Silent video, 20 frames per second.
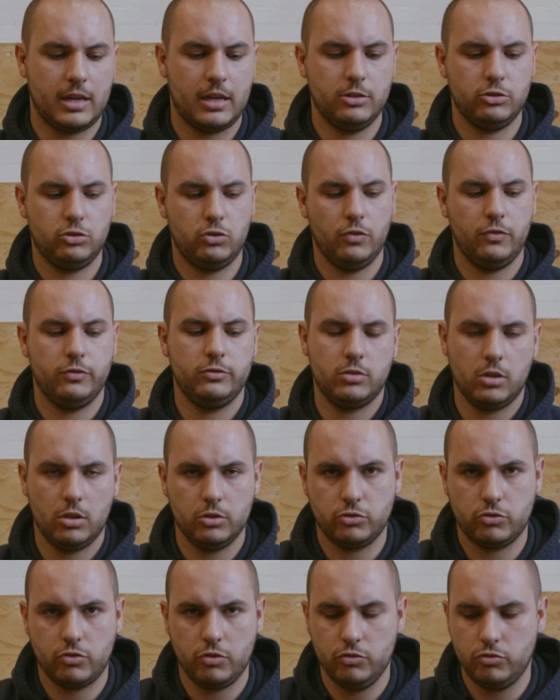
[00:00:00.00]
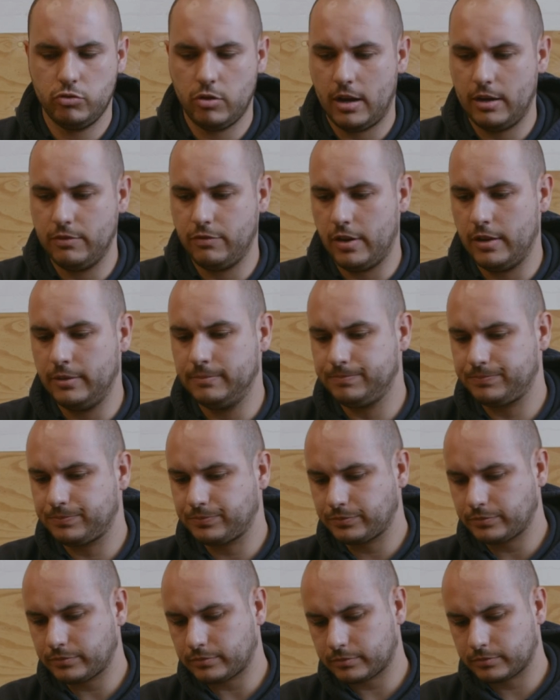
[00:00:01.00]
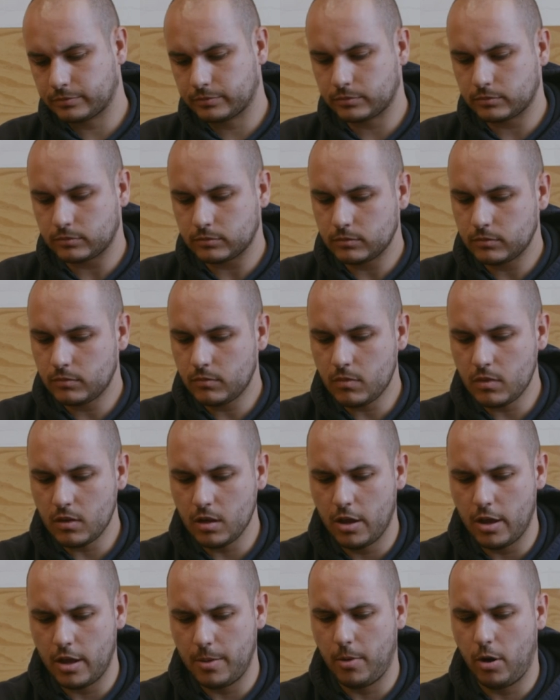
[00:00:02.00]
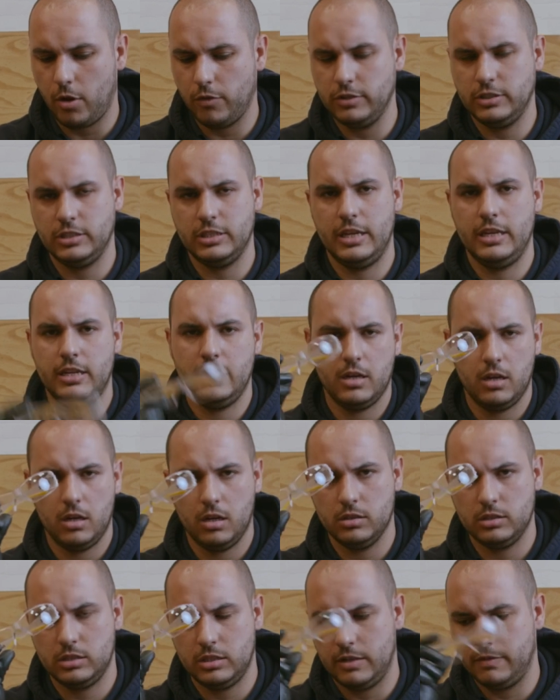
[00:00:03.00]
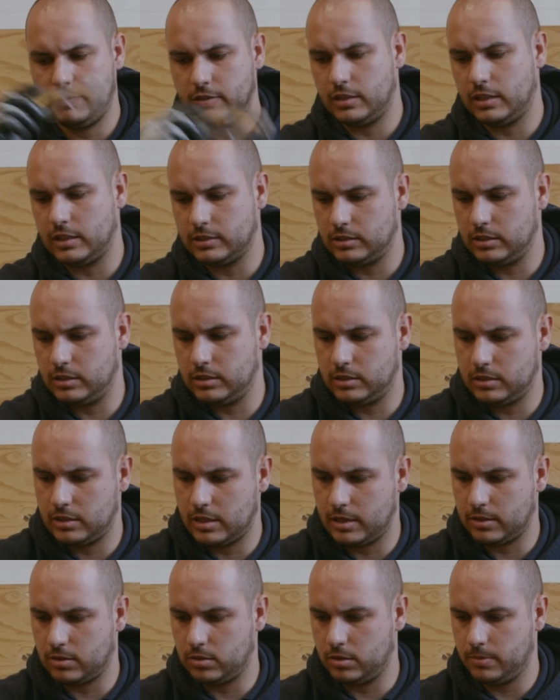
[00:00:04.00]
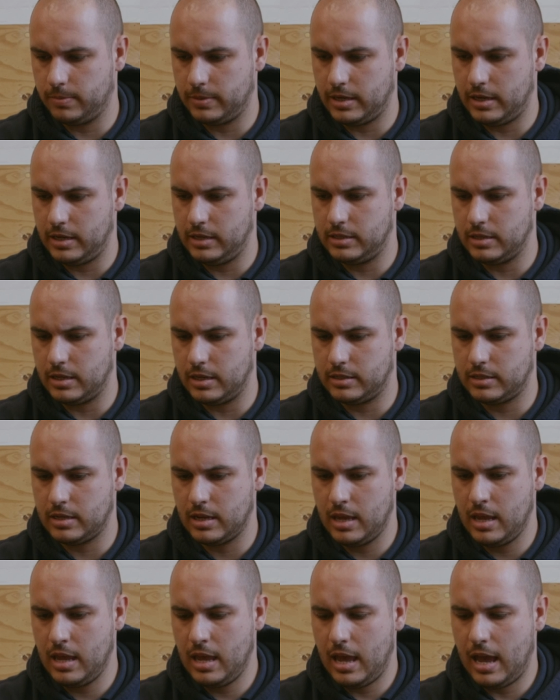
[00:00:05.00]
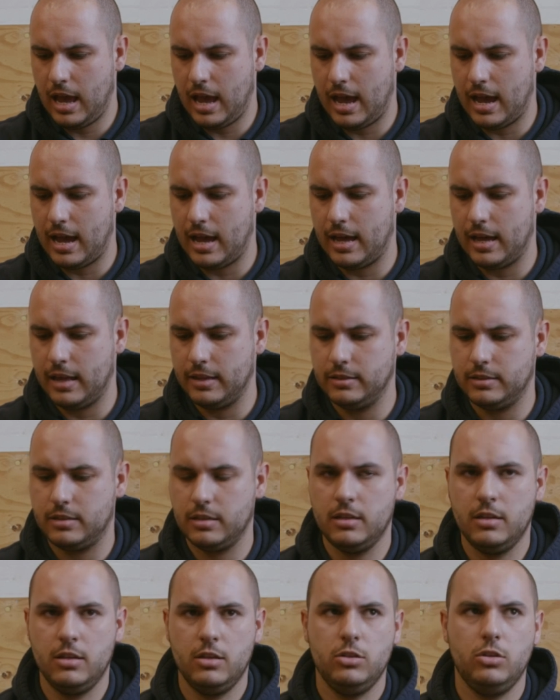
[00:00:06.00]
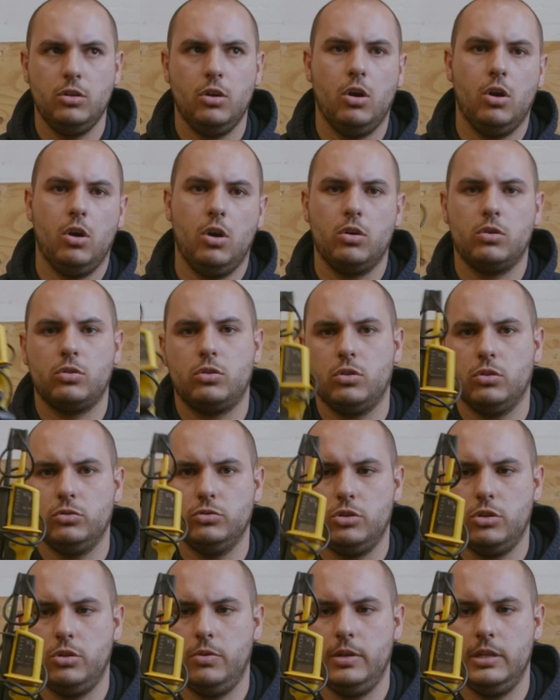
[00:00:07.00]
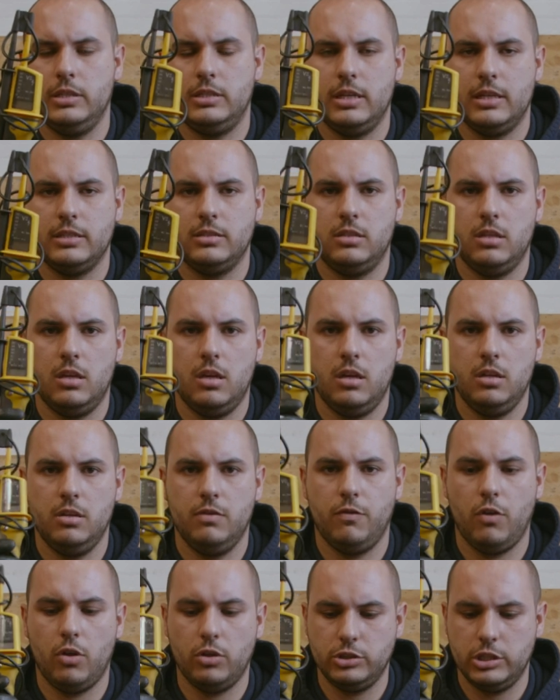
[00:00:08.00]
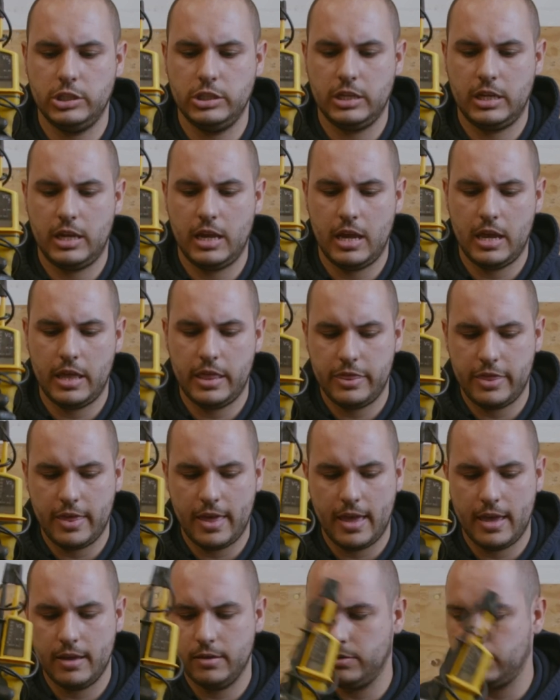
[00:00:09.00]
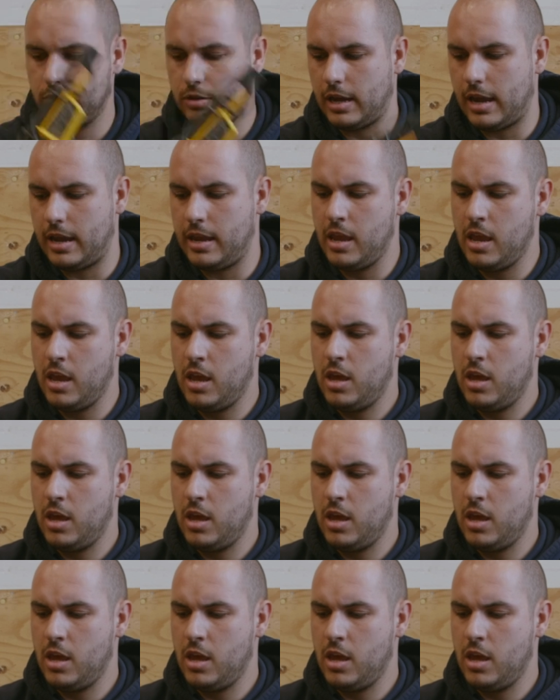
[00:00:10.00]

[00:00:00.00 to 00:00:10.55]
kind of stuff, torque screwdriver. Obviously, your safety glasses, they're going to be needed, and your conduit tester and your voltage indicator there, okay?